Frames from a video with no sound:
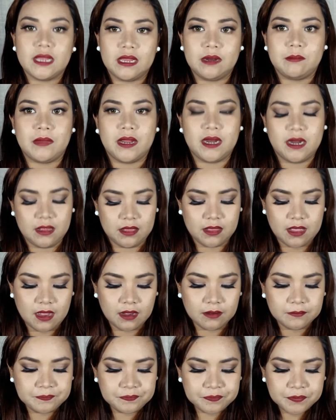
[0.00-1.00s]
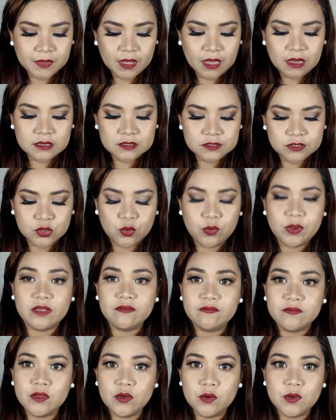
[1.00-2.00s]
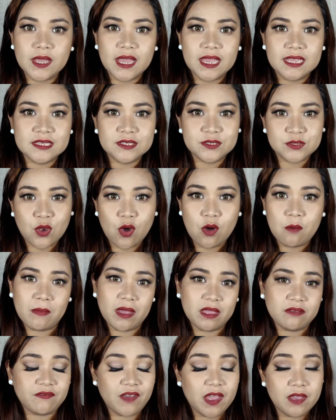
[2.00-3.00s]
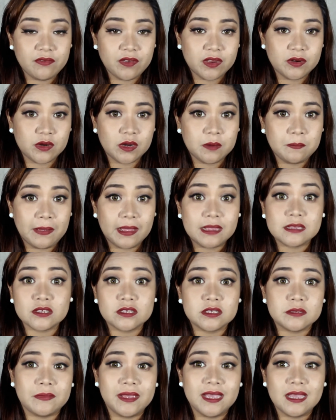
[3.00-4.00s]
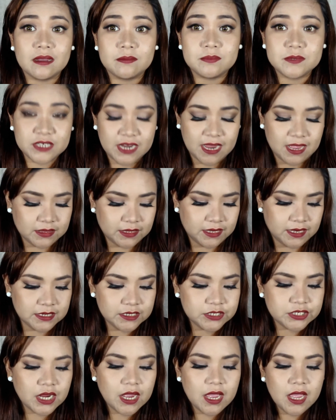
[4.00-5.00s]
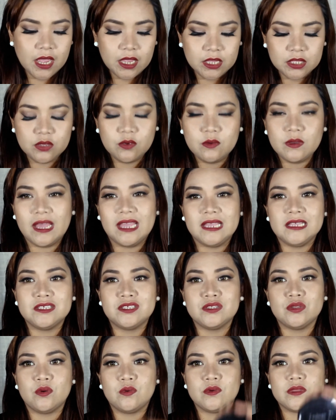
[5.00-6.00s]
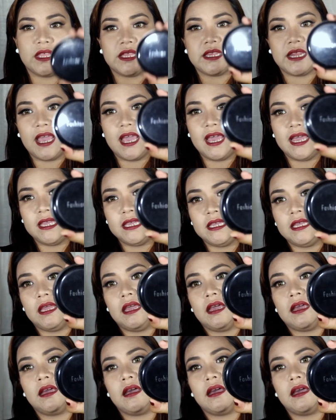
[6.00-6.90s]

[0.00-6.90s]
in Manila. So if you guys saw my 500 pesos makeup challenge, you guys know that I